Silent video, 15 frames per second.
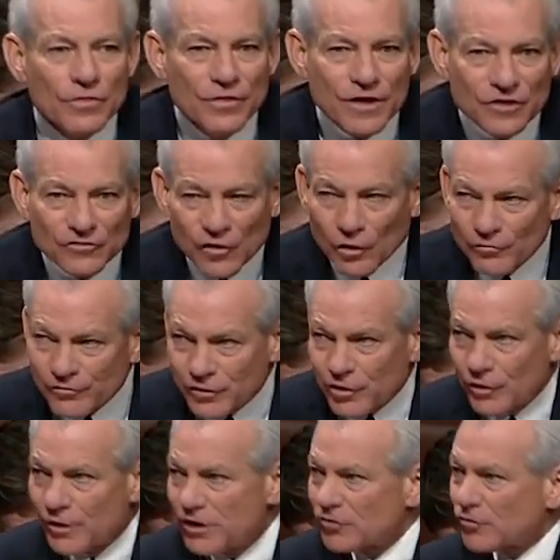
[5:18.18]
the Social
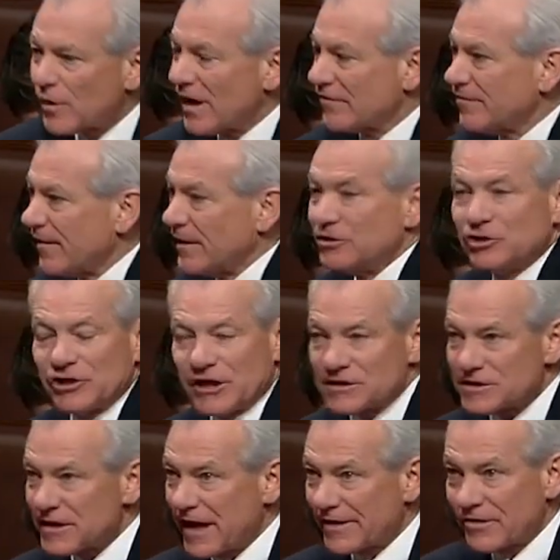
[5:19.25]
Security Trust Fund,
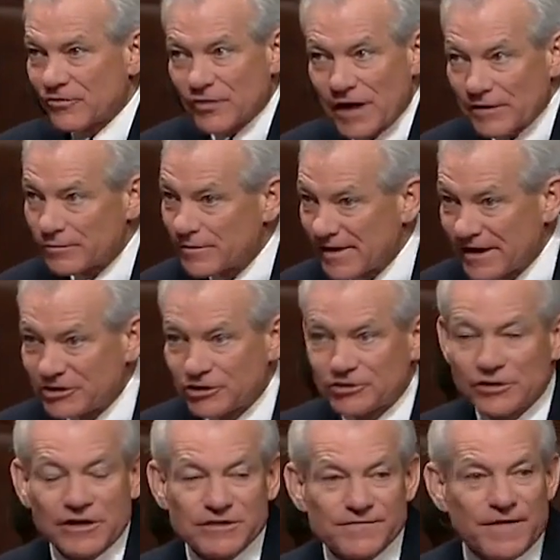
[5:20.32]
just like the Transportation
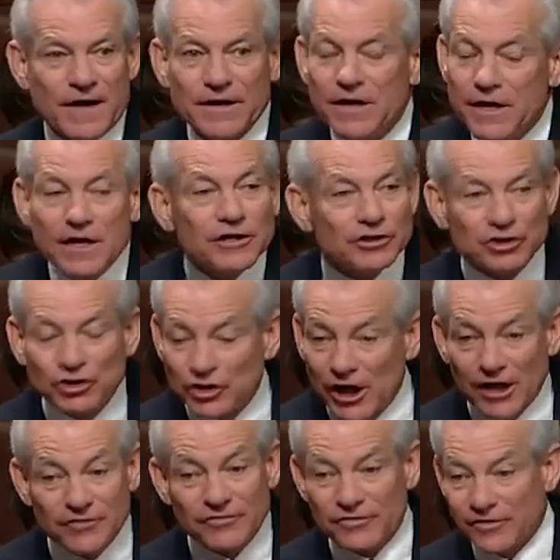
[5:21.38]
Trust Fund,
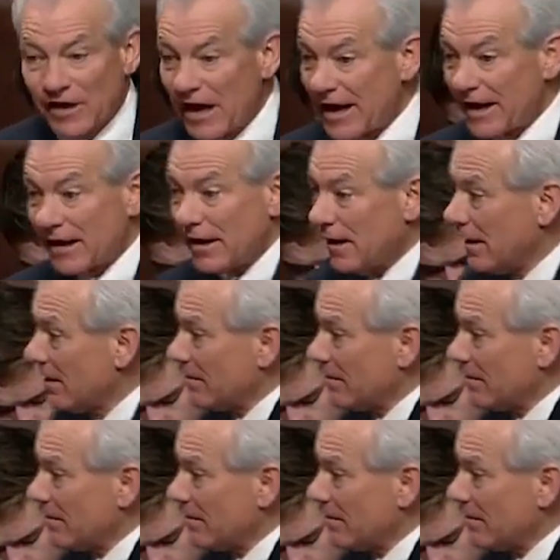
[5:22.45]
just like